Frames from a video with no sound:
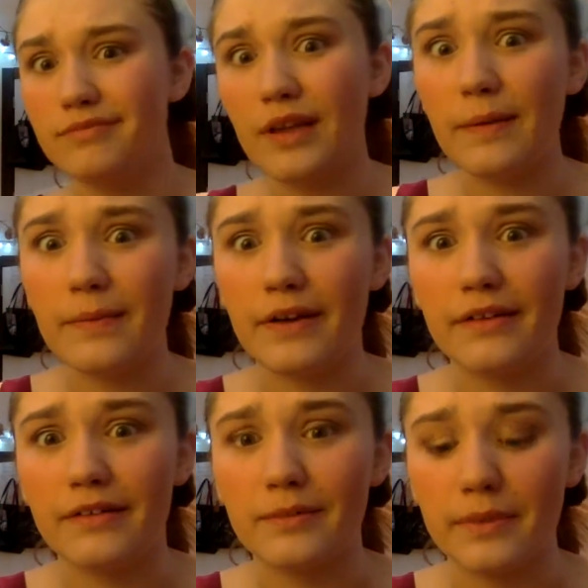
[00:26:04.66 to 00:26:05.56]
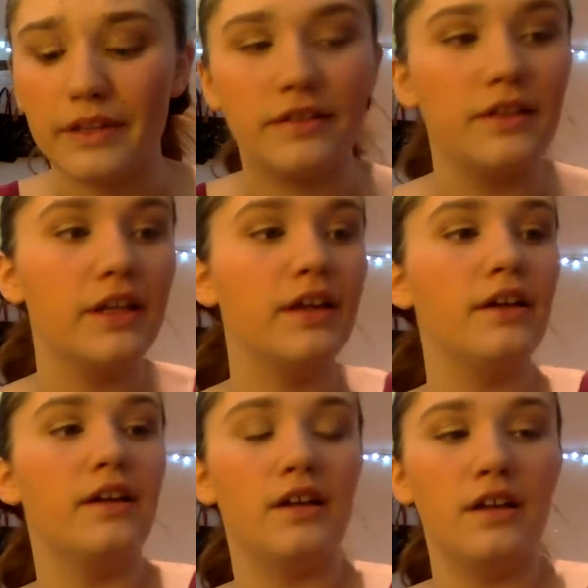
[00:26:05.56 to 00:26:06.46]
I'm not going to complain.
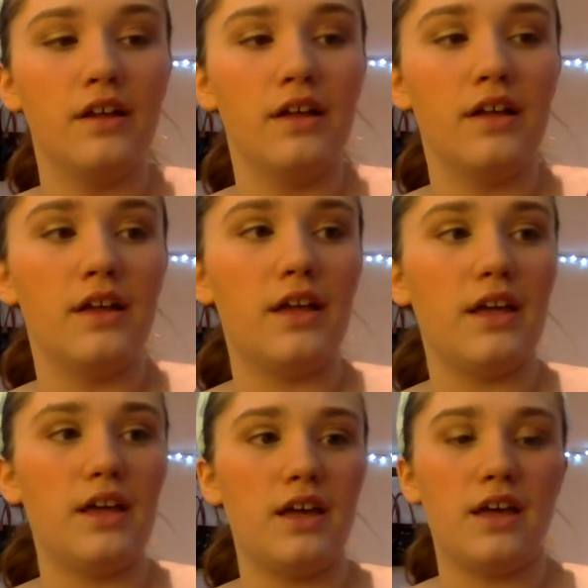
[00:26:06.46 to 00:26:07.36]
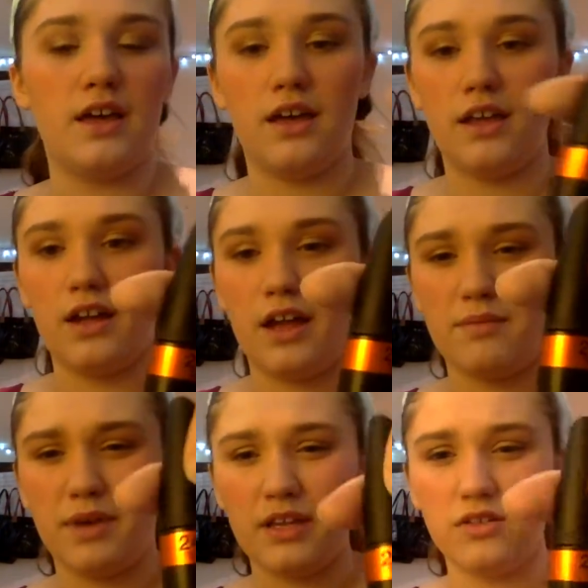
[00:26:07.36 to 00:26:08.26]
And I
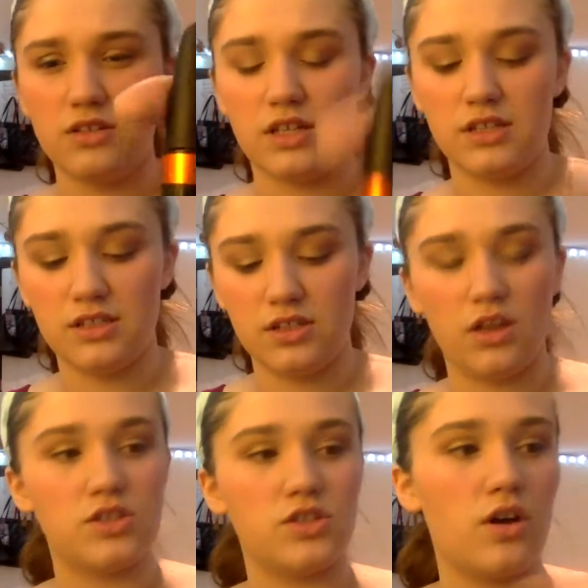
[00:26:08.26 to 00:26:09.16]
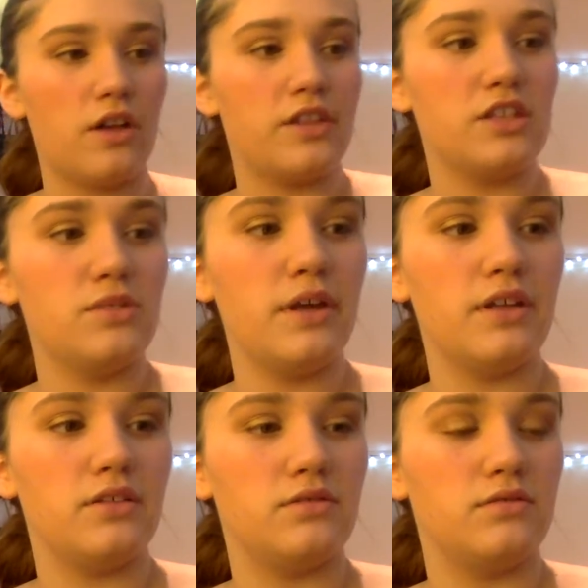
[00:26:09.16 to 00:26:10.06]
might use this. So these are
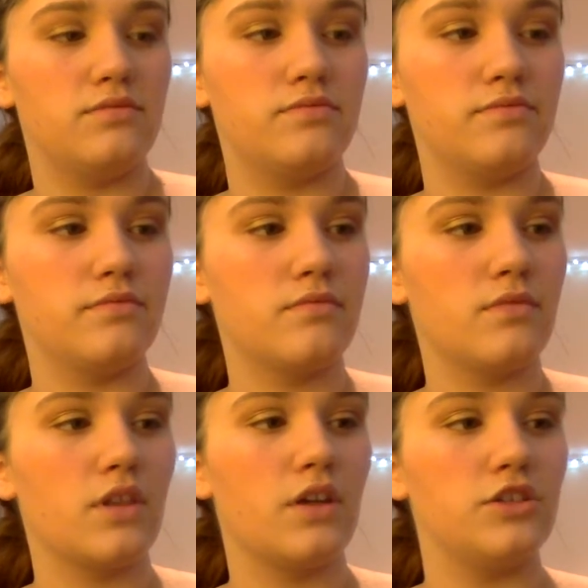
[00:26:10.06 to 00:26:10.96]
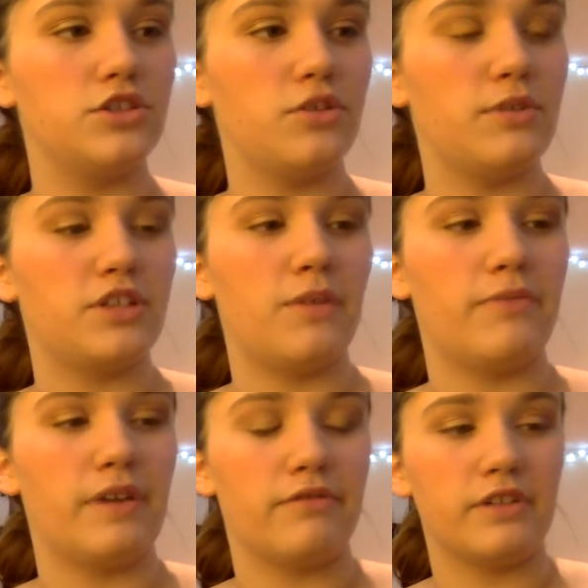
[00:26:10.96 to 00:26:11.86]
I'll show you my top
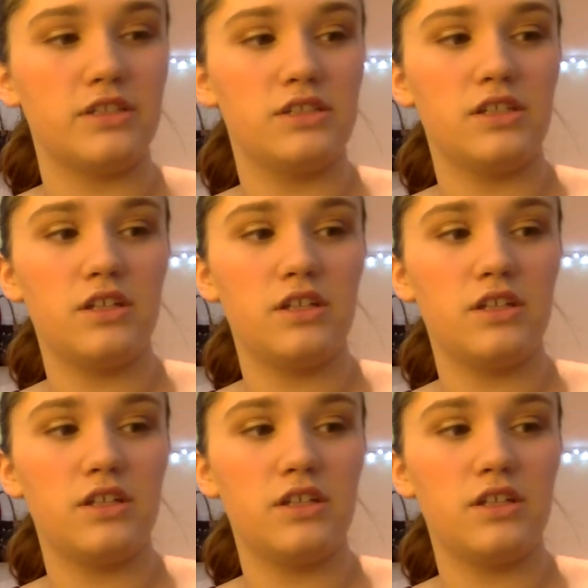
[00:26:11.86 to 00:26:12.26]
favorites.